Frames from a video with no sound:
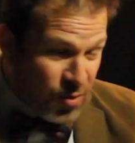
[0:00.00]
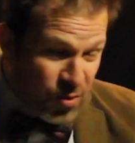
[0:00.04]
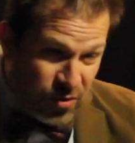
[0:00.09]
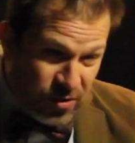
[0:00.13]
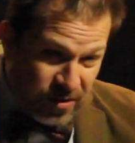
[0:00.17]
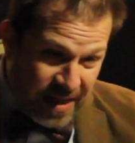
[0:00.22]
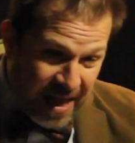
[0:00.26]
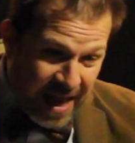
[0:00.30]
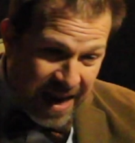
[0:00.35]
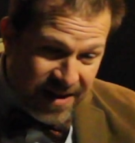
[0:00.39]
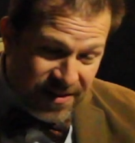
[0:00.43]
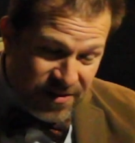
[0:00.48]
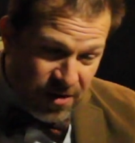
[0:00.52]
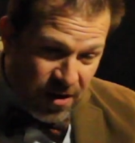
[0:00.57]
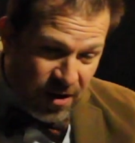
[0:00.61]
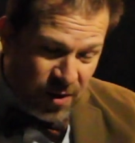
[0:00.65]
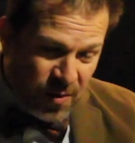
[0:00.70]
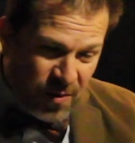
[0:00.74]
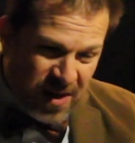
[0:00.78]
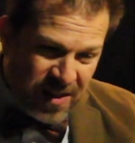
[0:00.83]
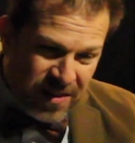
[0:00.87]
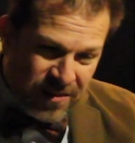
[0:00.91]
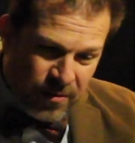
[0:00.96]
nice all
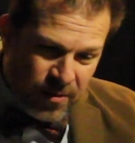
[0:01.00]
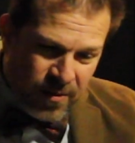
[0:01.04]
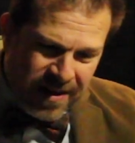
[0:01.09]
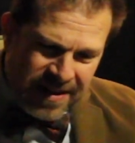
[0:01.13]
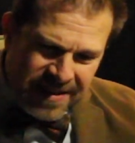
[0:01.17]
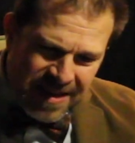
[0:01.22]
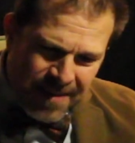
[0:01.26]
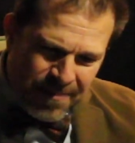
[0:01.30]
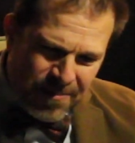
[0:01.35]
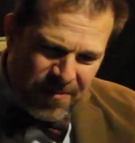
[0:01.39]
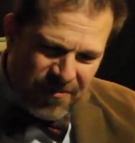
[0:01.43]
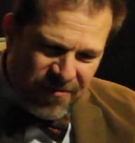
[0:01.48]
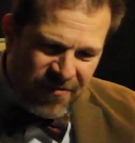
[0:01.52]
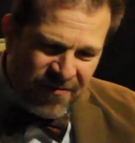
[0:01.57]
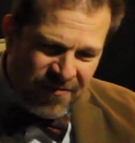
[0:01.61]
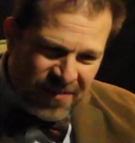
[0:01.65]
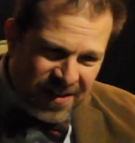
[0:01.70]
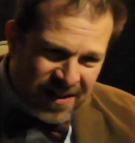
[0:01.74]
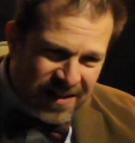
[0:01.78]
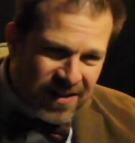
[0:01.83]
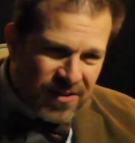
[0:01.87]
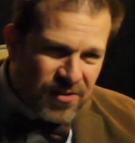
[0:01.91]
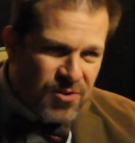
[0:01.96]
the way through, except the
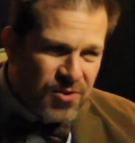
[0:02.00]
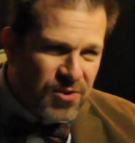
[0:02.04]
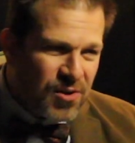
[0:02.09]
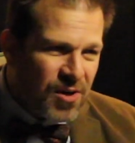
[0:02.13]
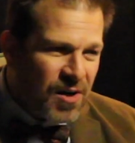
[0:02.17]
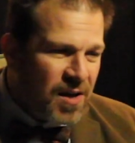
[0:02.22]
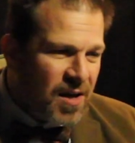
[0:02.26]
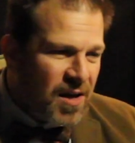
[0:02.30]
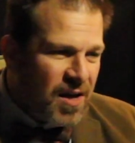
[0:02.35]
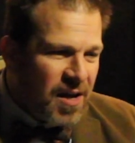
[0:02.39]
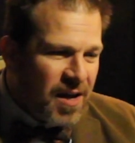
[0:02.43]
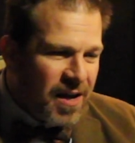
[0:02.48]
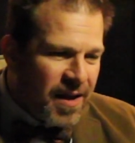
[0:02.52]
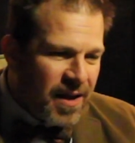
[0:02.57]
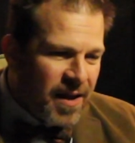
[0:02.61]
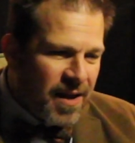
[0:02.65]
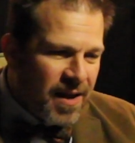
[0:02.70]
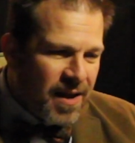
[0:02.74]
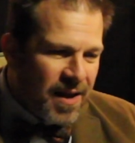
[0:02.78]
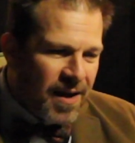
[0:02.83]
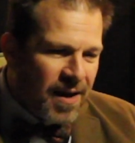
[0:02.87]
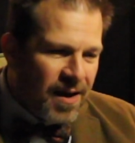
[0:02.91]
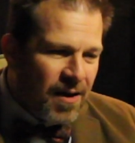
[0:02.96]
finish
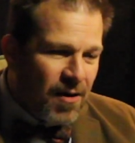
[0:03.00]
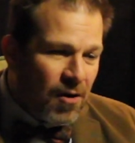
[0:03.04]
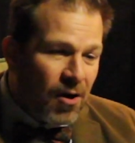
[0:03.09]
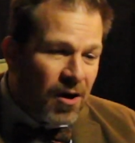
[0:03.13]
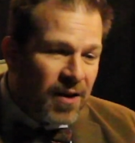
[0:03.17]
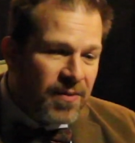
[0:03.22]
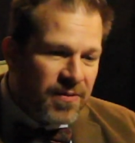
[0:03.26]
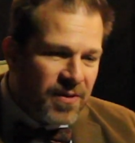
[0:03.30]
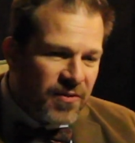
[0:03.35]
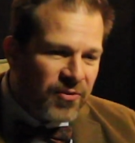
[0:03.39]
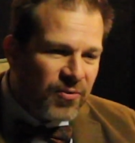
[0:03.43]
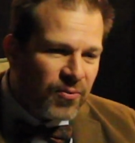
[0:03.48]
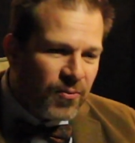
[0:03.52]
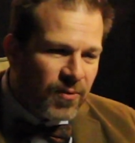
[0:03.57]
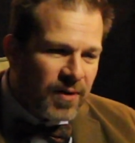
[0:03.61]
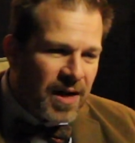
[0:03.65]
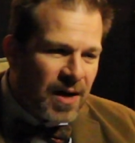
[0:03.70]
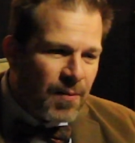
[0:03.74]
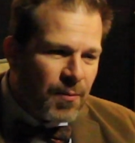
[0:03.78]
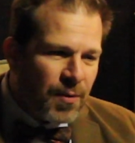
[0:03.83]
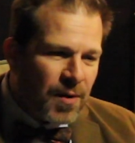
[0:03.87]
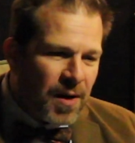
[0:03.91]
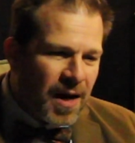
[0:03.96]
on this one.
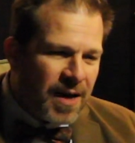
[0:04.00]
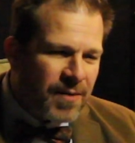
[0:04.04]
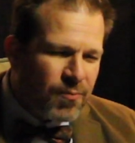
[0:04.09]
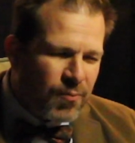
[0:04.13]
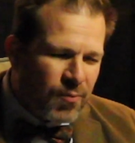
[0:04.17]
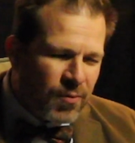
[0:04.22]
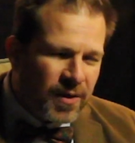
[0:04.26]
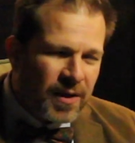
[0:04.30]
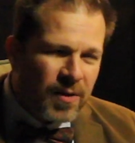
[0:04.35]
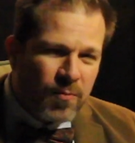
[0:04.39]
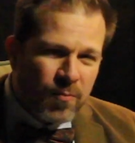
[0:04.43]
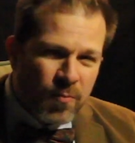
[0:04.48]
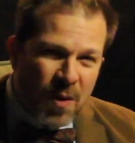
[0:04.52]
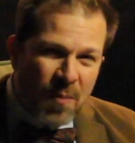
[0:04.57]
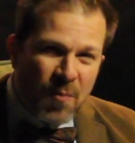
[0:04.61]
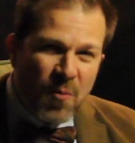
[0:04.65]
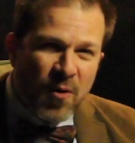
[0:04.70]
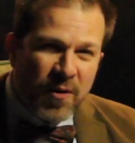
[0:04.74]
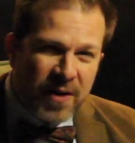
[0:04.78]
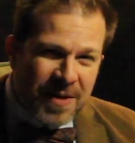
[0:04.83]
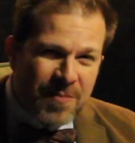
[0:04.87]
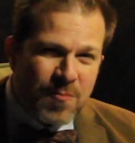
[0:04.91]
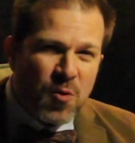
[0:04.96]
I'm
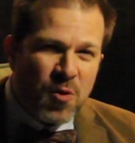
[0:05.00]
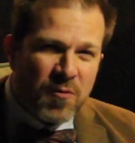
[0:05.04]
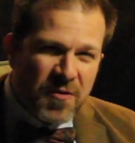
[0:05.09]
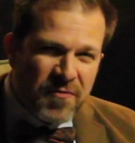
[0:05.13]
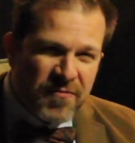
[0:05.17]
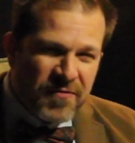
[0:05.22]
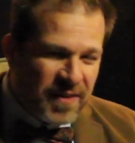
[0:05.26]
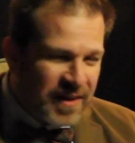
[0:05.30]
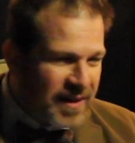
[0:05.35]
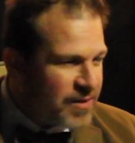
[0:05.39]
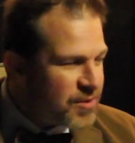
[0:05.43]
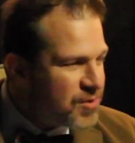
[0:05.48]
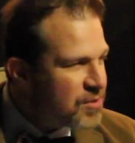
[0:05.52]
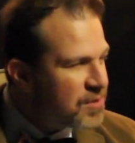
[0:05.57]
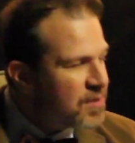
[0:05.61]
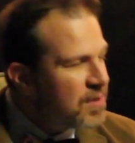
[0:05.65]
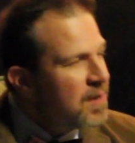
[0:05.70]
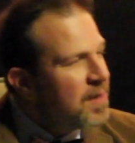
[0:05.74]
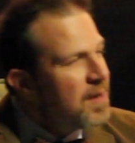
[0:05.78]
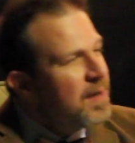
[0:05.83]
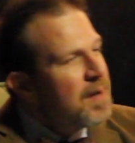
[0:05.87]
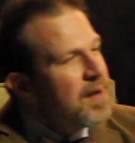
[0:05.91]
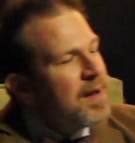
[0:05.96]
wanting more of a finish,
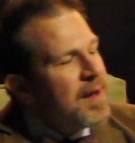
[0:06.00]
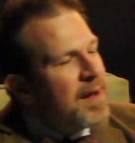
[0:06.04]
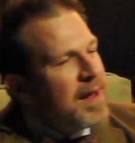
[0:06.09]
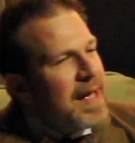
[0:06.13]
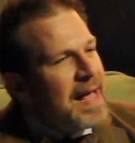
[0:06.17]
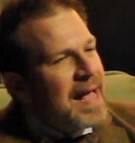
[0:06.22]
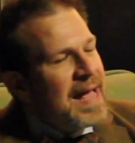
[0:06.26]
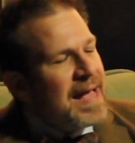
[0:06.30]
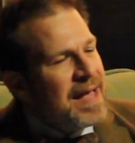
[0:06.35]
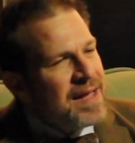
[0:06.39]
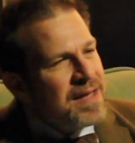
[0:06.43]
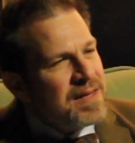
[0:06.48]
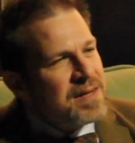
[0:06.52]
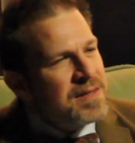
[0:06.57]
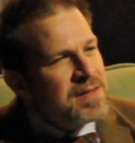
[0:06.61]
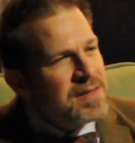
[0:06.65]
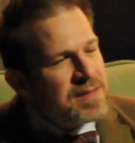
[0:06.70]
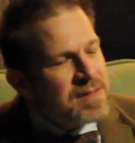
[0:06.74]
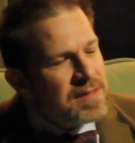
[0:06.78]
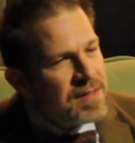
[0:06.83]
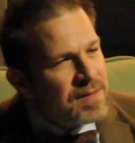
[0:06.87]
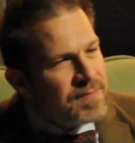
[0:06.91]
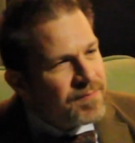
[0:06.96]
and
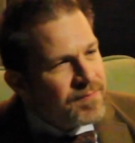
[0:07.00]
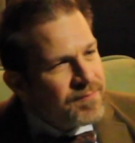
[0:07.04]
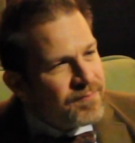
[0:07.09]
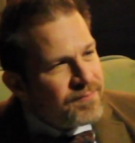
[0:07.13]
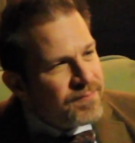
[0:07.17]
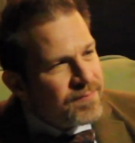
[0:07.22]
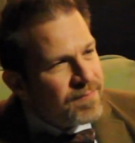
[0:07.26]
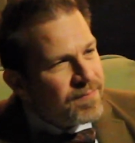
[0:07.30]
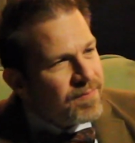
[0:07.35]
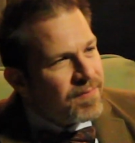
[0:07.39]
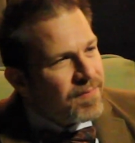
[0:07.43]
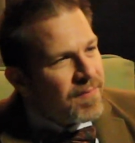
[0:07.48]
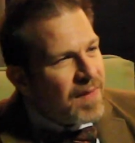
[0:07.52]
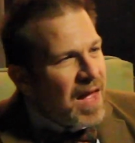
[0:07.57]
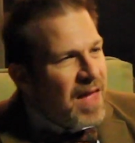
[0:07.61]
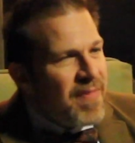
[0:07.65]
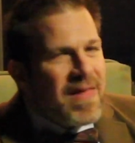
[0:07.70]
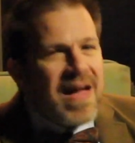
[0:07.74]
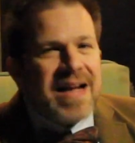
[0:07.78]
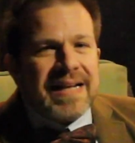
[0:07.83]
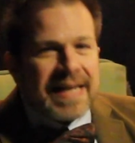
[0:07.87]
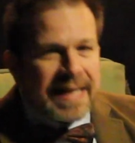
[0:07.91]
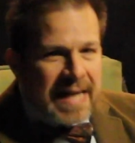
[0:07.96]

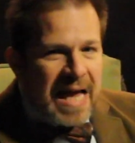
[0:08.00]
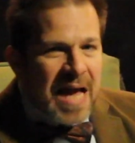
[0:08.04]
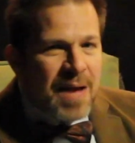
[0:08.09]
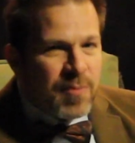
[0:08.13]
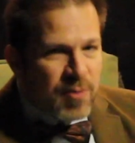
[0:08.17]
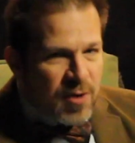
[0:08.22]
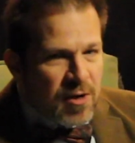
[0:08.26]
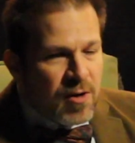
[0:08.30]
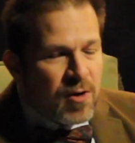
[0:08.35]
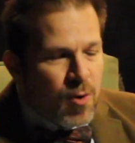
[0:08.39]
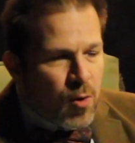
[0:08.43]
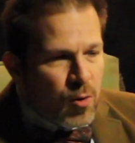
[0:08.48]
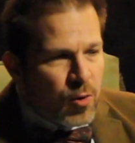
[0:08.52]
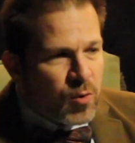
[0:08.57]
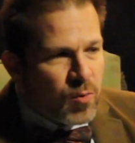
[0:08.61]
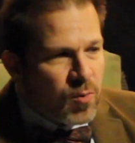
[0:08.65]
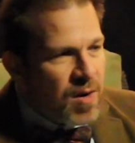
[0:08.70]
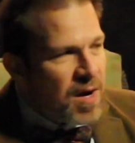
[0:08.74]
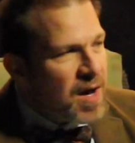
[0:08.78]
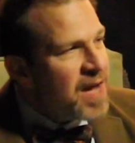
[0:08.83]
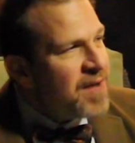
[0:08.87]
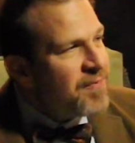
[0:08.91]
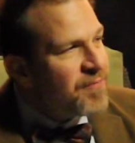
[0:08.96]
that can happen on an older
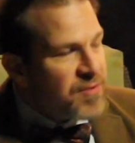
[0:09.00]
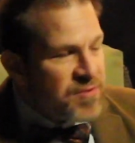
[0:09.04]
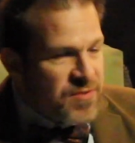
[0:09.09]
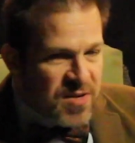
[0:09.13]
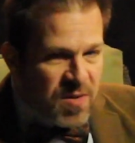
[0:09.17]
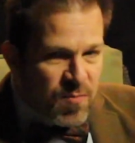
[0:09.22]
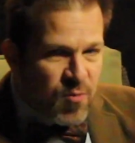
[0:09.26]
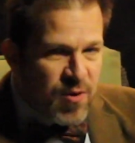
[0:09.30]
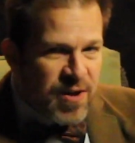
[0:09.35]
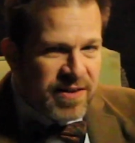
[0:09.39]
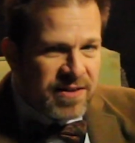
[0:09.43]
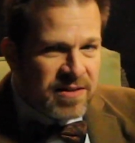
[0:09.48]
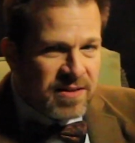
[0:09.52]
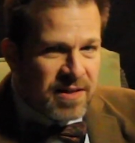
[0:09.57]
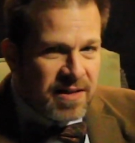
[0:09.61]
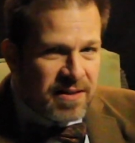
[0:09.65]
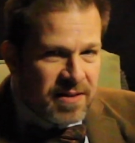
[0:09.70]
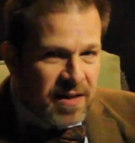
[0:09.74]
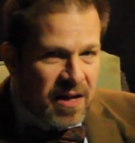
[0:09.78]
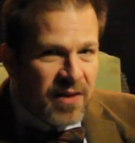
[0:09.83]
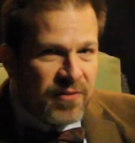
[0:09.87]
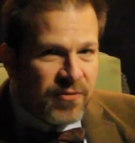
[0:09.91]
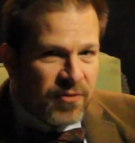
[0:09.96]
rye. For some reason,
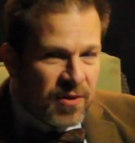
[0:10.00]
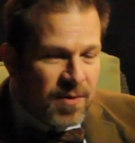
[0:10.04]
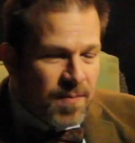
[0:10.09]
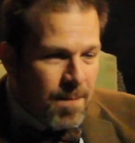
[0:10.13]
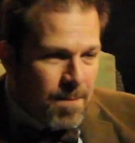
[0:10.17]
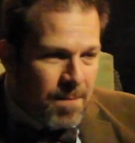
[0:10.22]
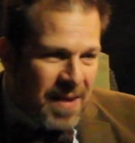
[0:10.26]
it doesn't.